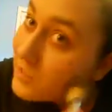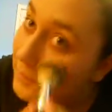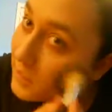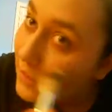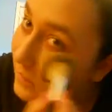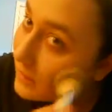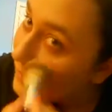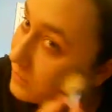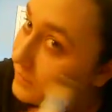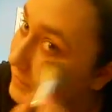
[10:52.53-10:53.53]
let me know, and I
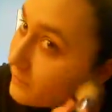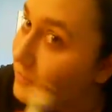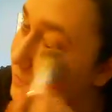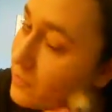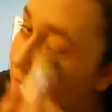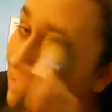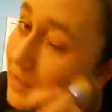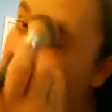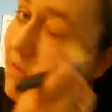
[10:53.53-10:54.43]
can do a different tutorial